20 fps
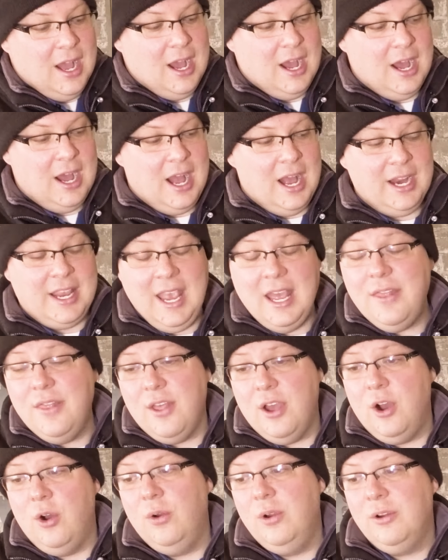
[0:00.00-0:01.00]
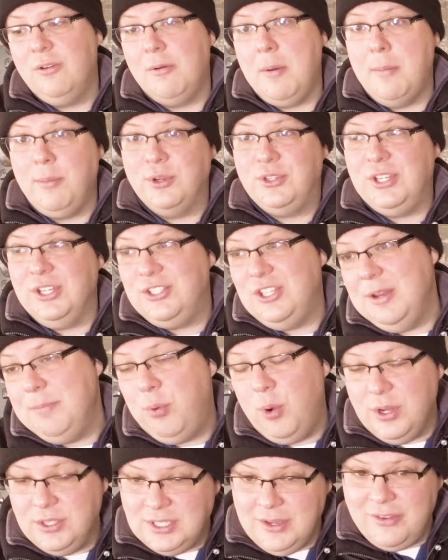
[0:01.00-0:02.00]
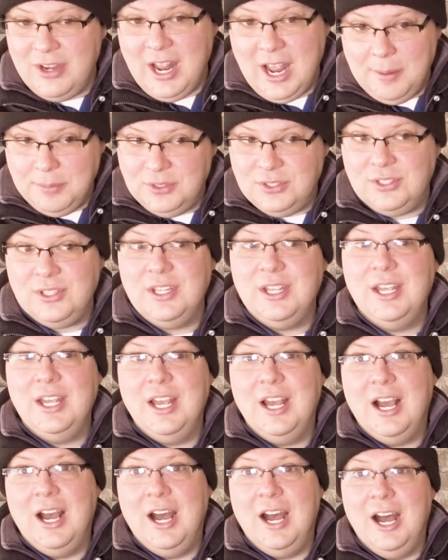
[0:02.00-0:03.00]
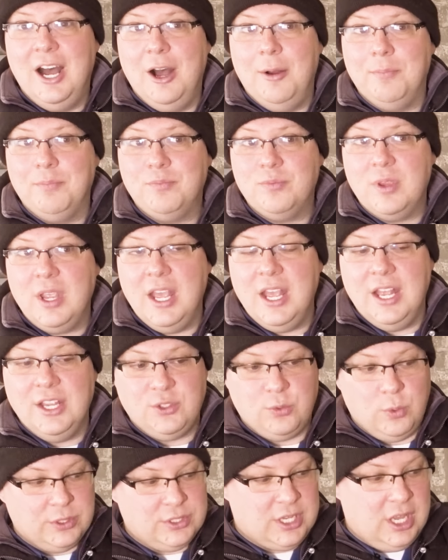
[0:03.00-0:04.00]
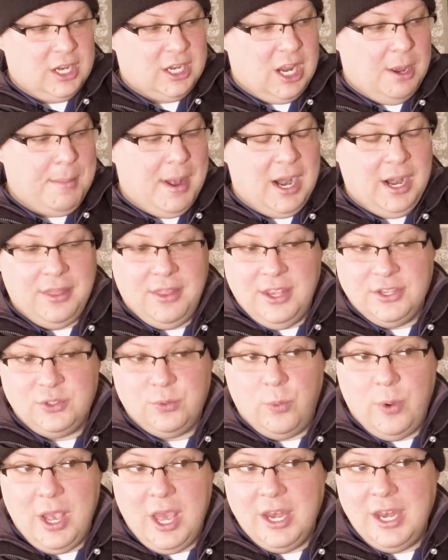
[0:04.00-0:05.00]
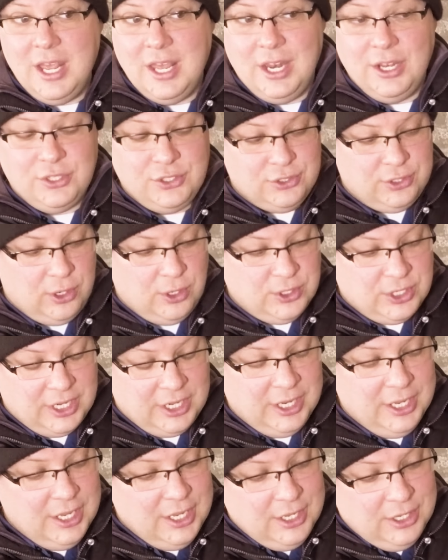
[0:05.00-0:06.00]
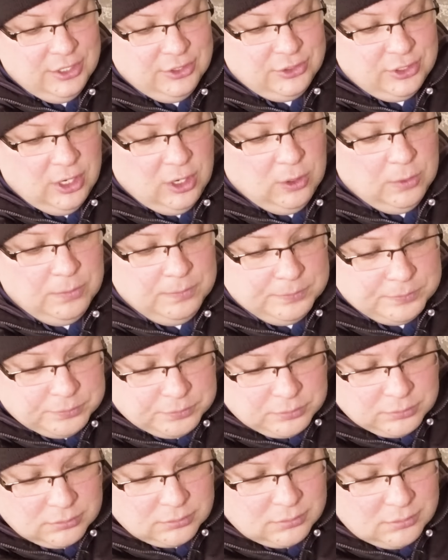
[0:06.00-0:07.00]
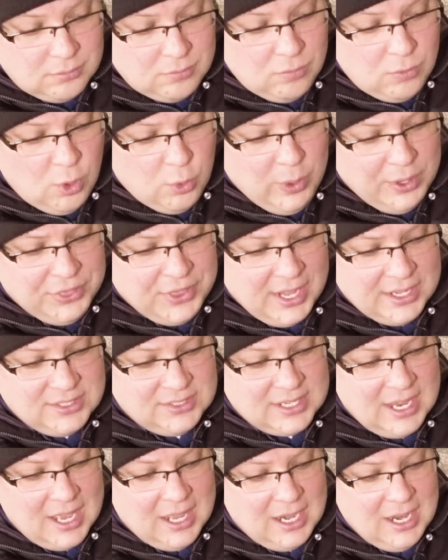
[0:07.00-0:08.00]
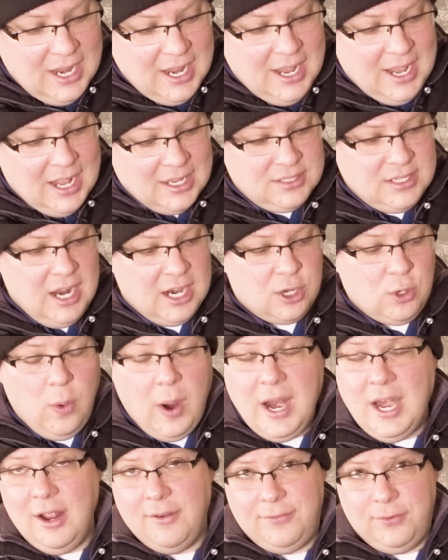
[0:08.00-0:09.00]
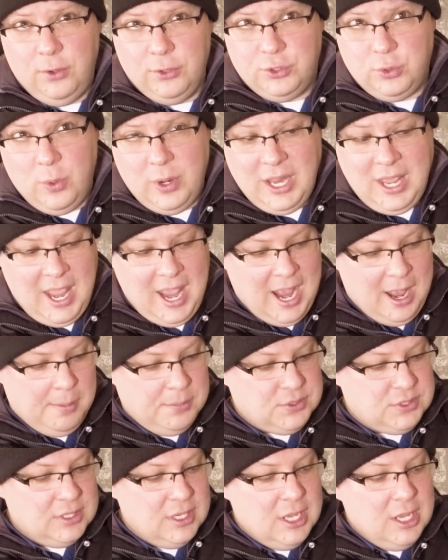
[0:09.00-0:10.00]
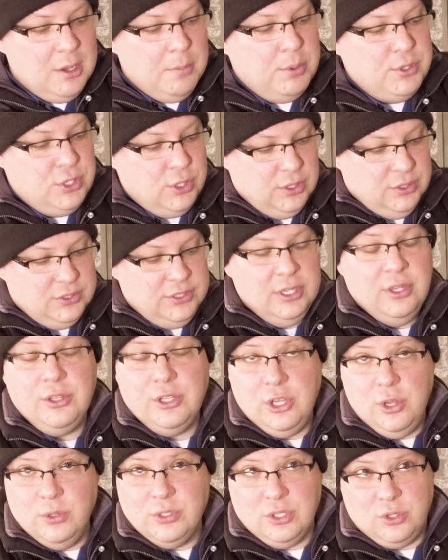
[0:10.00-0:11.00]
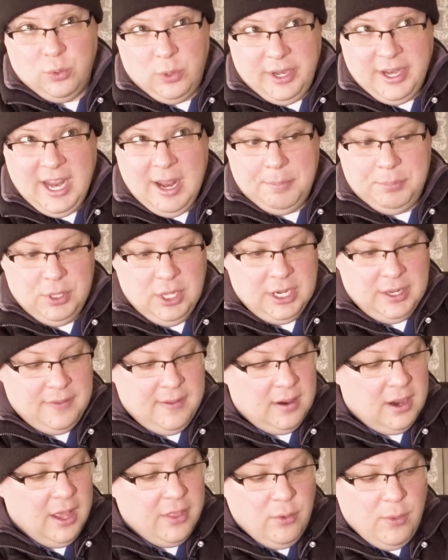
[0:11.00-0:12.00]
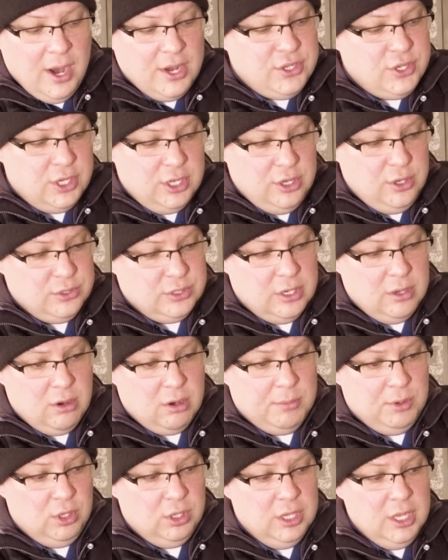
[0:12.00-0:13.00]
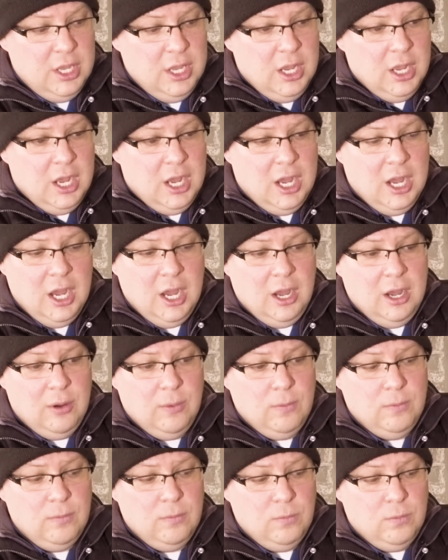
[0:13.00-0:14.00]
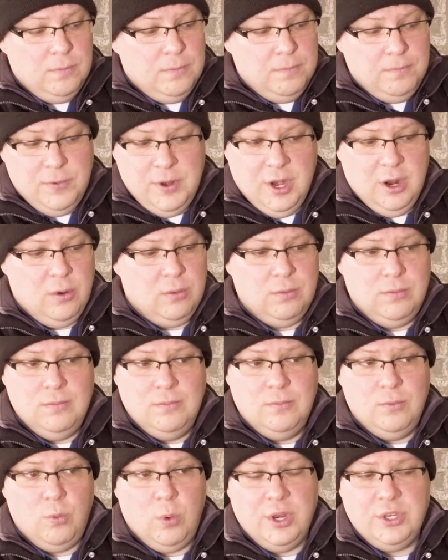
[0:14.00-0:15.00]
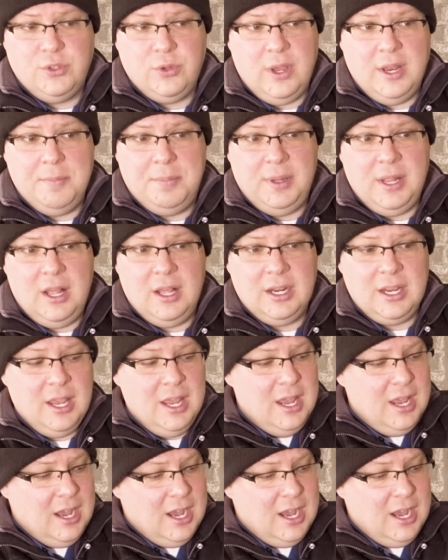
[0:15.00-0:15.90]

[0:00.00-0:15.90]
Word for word: Again though, remember 16.7 amps is what's gonna come out of this when it is surging. So with that said, it's not quite a full 20 amps, but you can still use a 20 amp plug in there. Otherwise, you can use a normal, you know, 110 plug.